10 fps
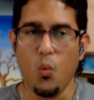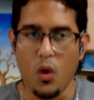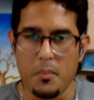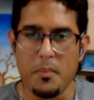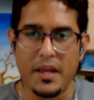
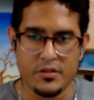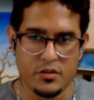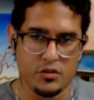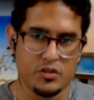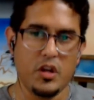what
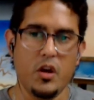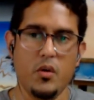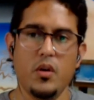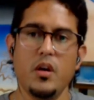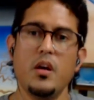makes you
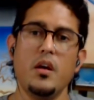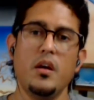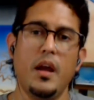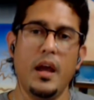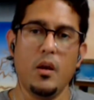so,
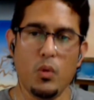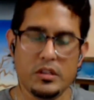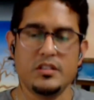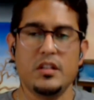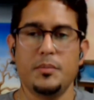and
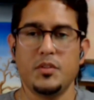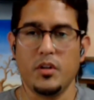what steps are